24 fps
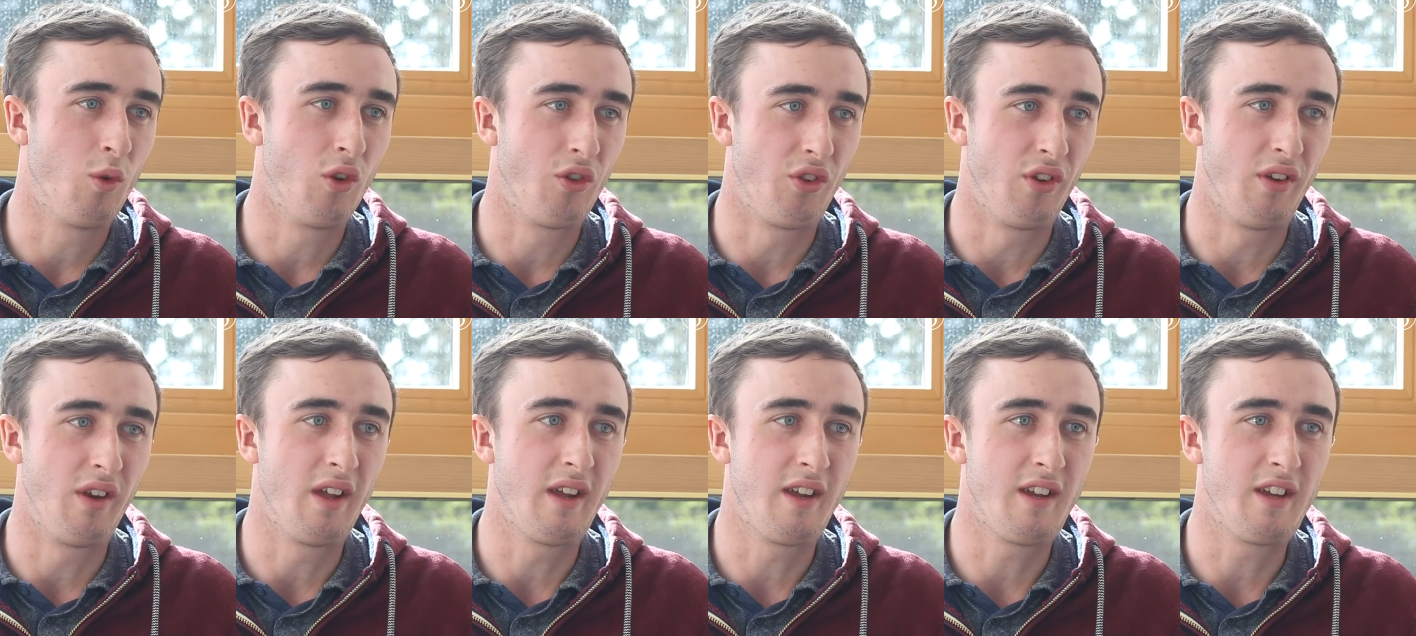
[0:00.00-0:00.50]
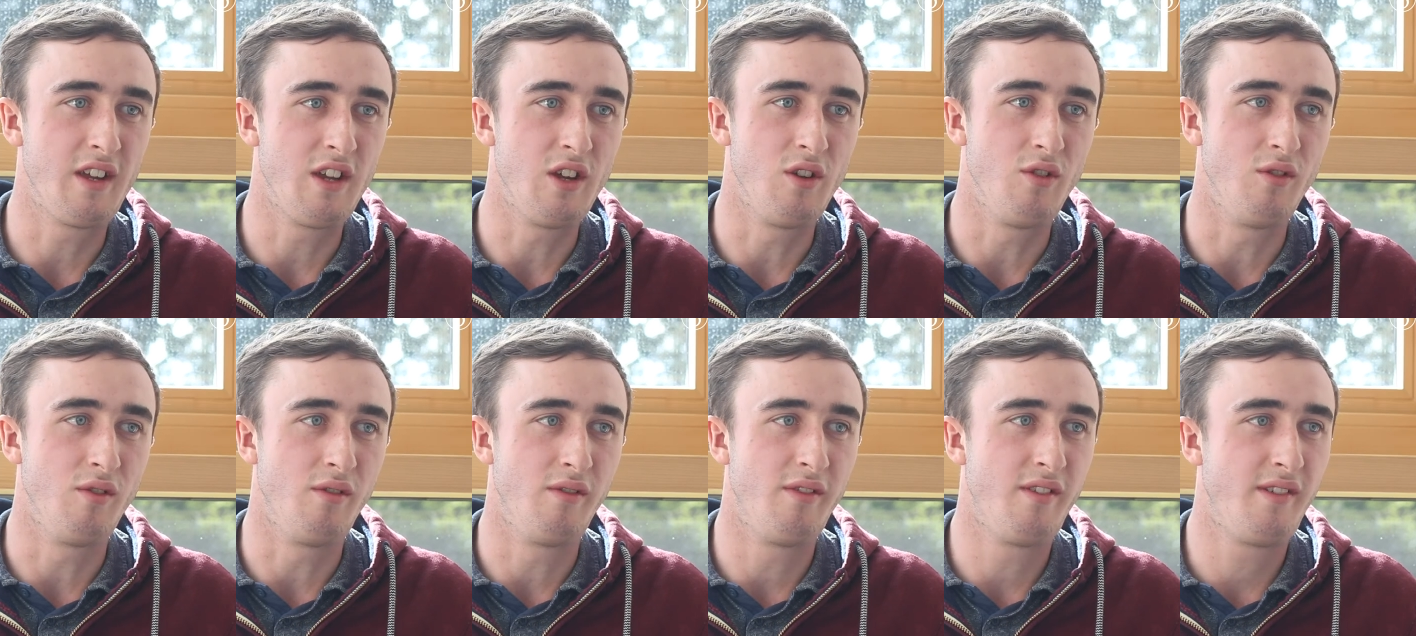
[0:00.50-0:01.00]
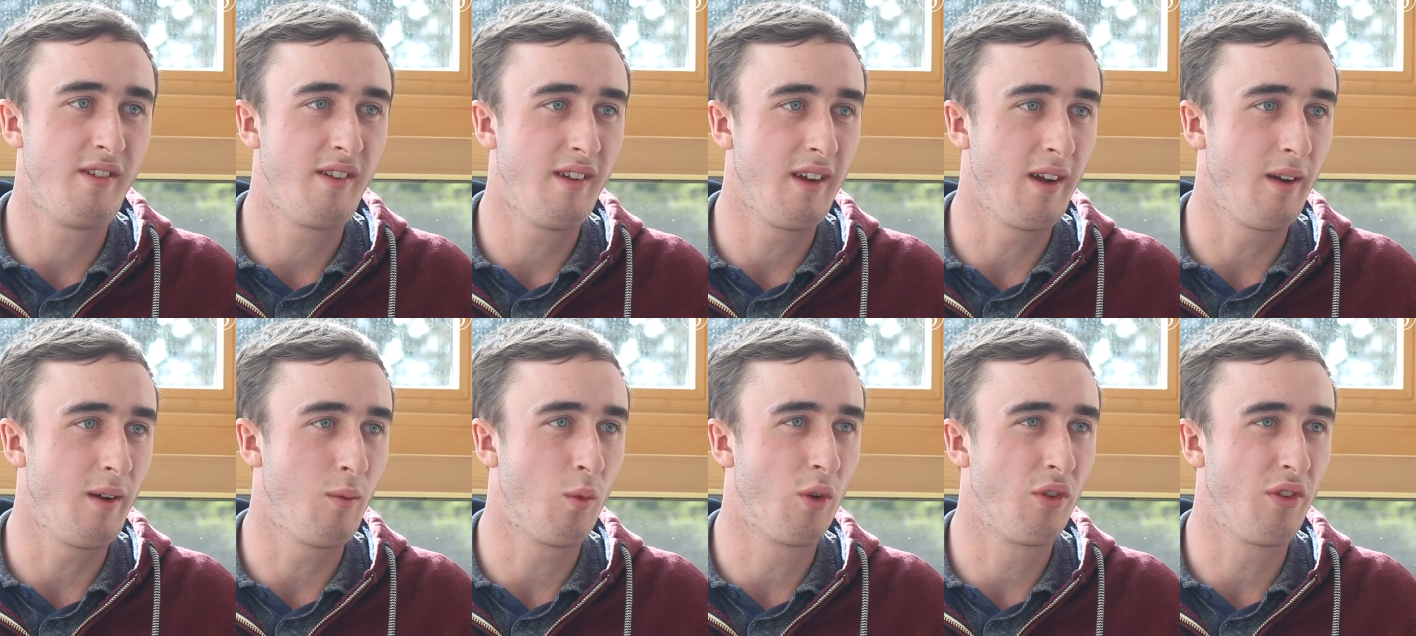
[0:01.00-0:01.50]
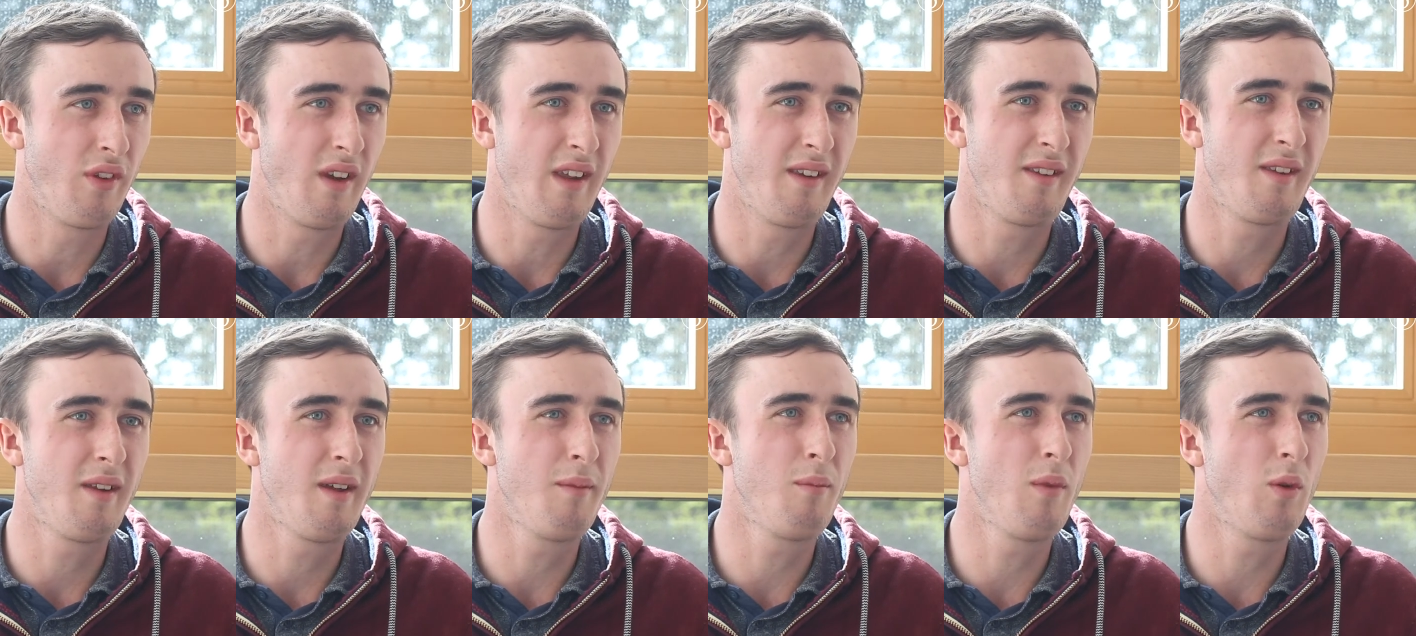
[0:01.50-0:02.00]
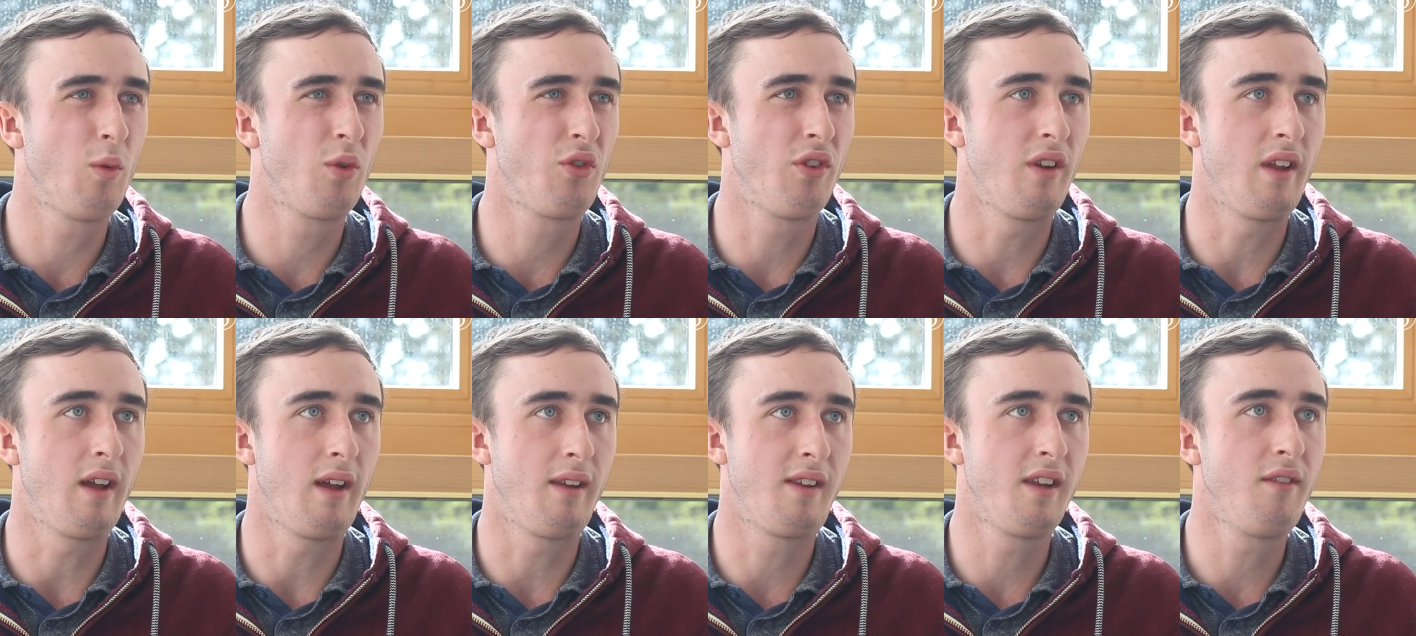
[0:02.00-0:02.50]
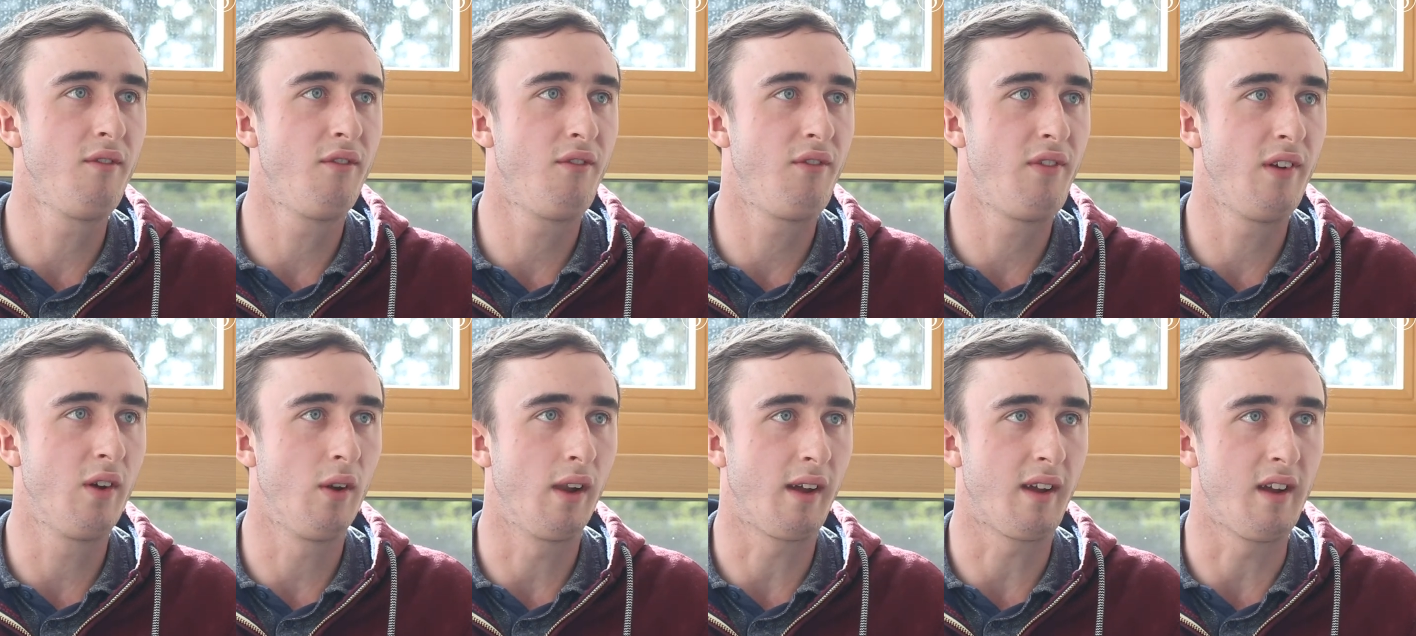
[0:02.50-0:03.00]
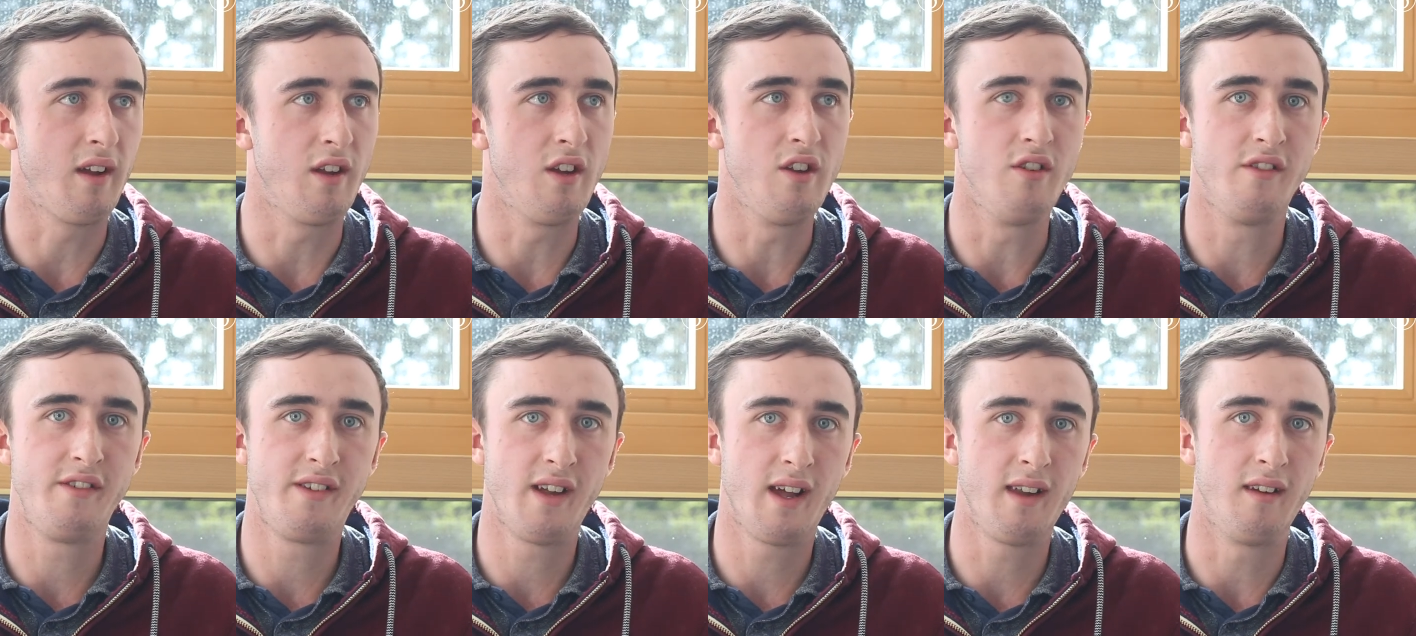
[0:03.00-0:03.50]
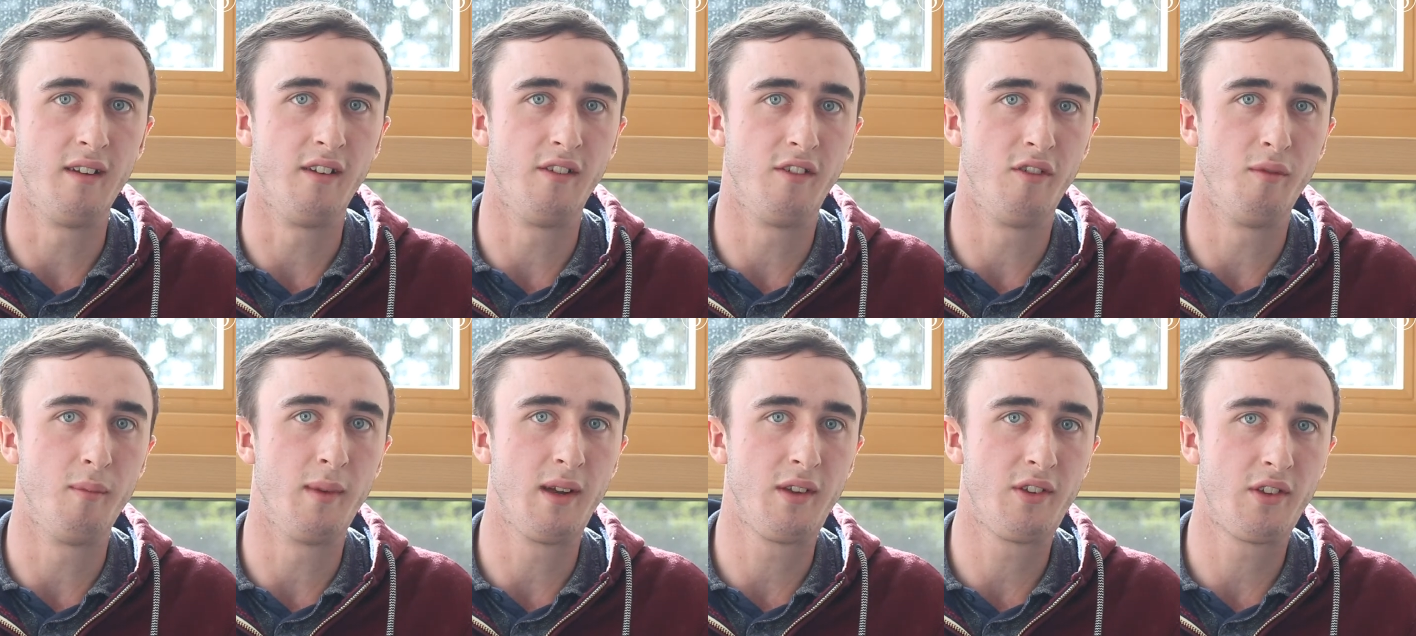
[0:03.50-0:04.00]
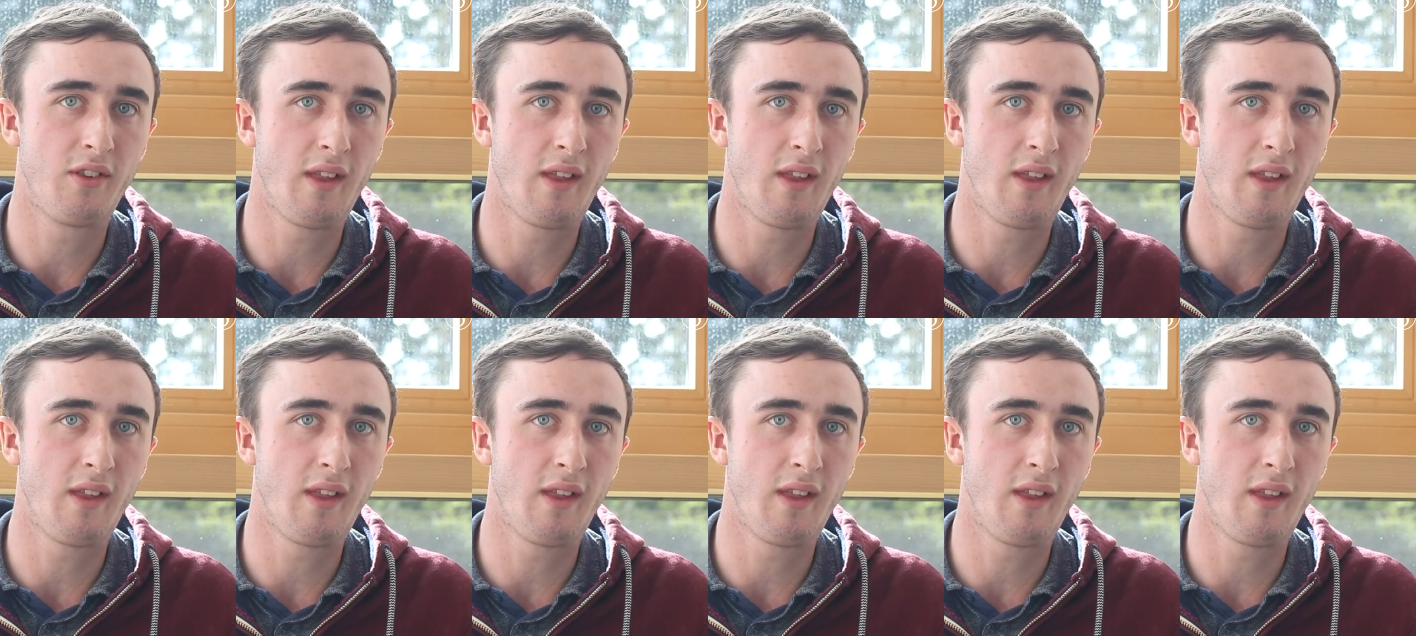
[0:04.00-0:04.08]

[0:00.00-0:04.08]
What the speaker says: wasn't a huge it wasn't it, it wasn't it didn't feel like a huge challenge for me.